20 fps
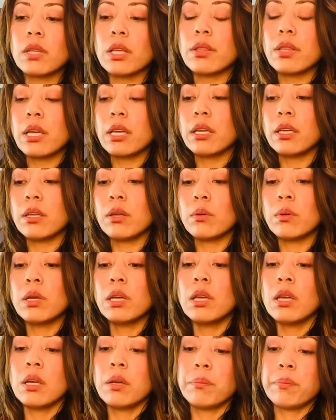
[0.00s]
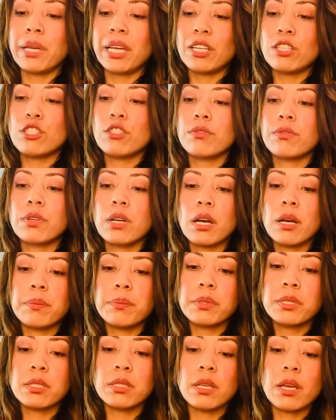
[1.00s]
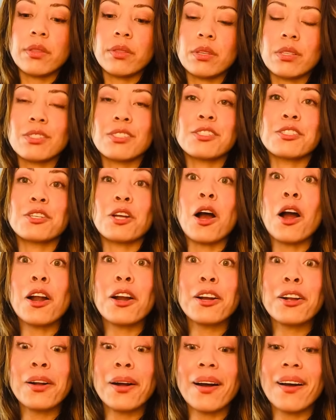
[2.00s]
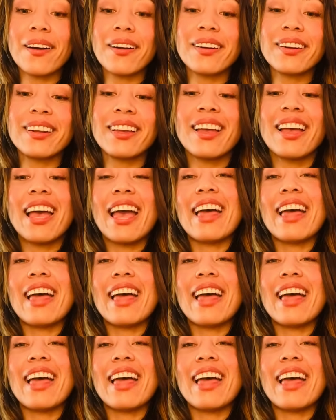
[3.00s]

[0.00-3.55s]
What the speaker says: Thank you. Page of Cups and the Star card.